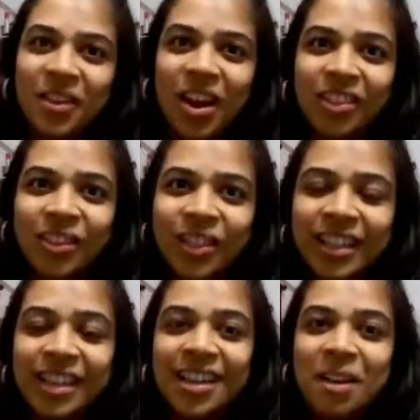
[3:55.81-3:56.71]
other
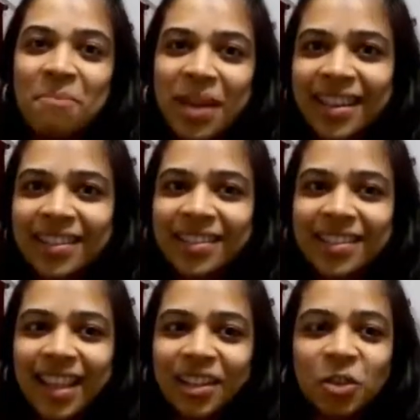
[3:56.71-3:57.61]
parents
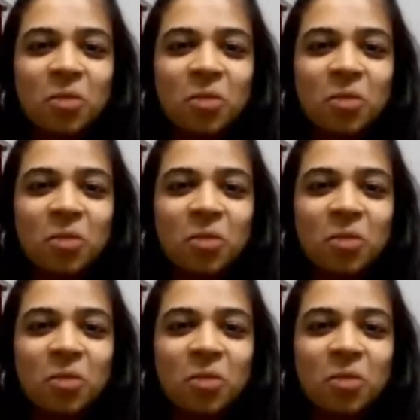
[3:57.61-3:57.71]
that,